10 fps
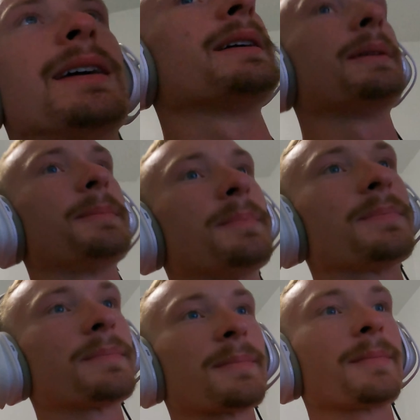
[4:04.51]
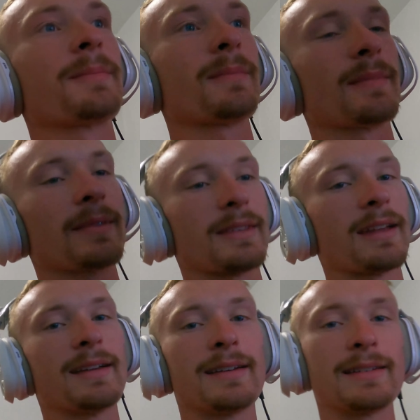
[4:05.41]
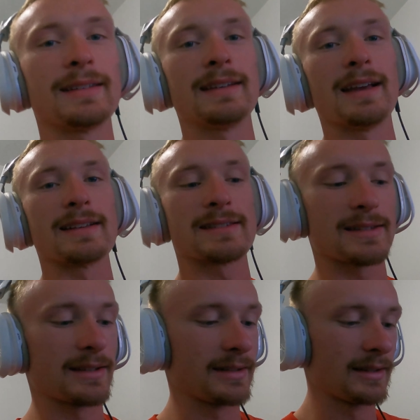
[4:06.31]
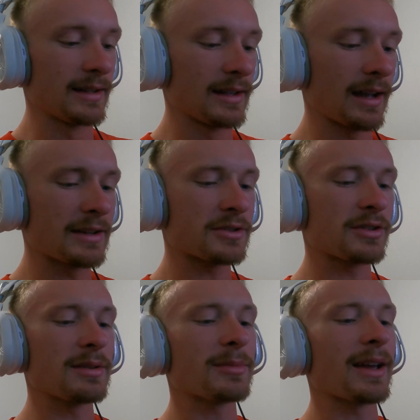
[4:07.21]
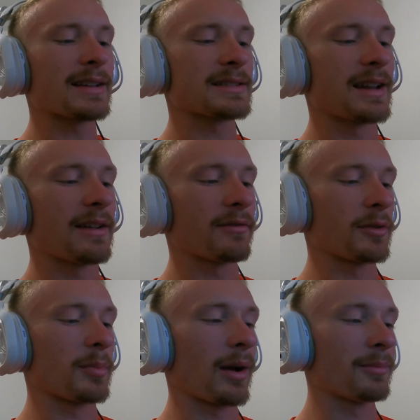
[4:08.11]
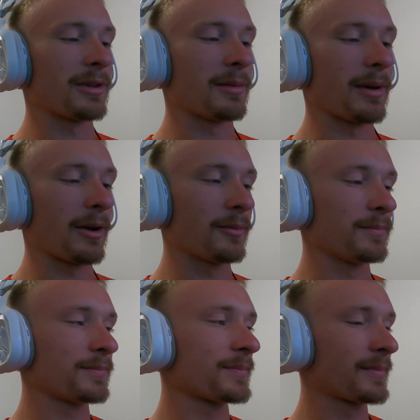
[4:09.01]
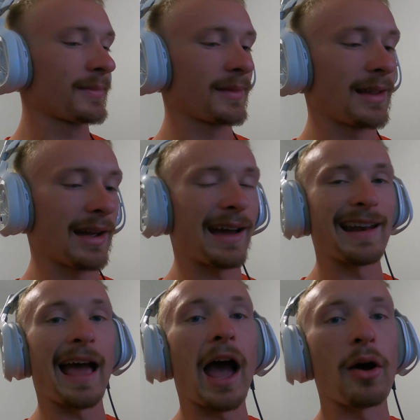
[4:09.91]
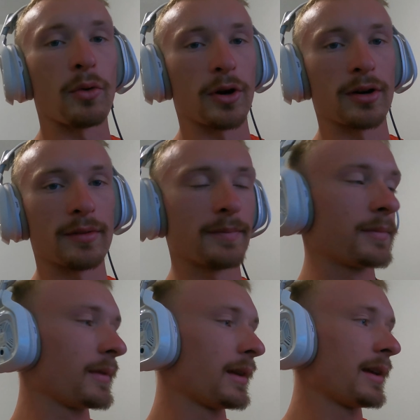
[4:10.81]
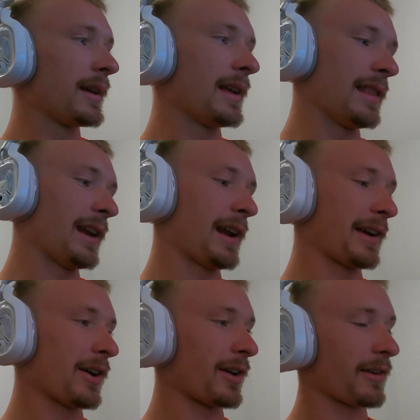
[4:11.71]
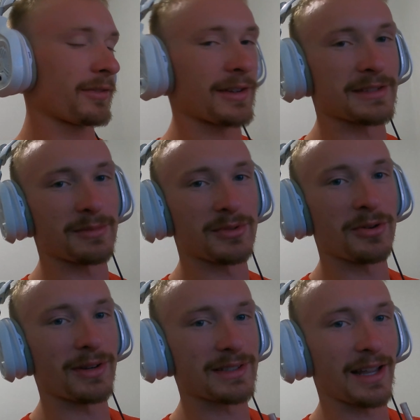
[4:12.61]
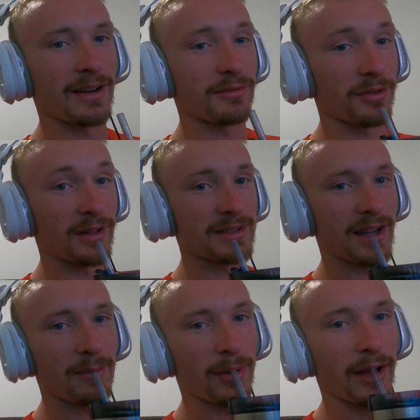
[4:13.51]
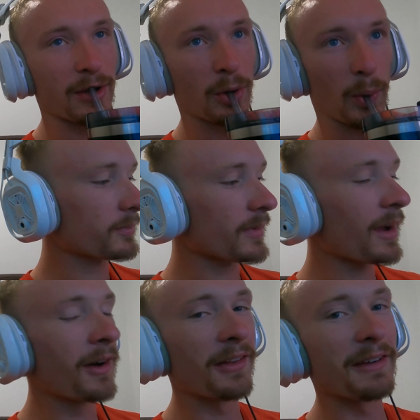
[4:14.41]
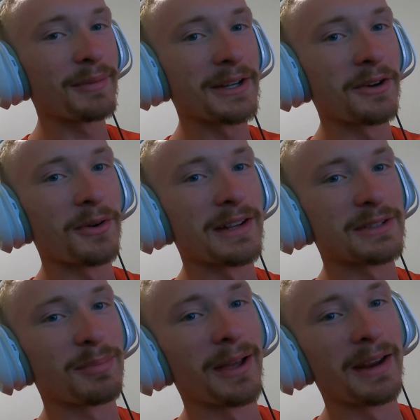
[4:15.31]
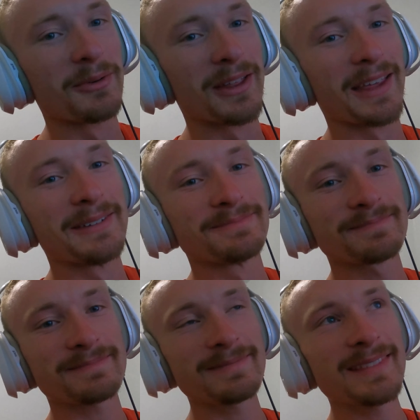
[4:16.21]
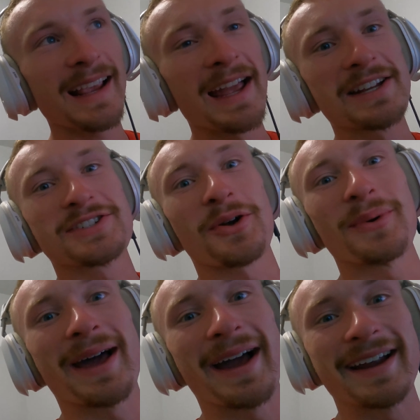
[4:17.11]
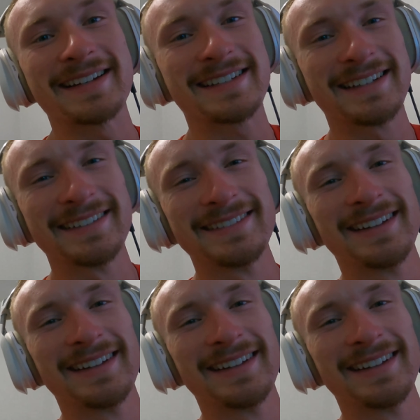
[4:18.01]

Um, yes, I streamed last night for probably about an hour, and then I got off because I'm too excited for this iPad. All I've been doing is playing with it. It's so nice.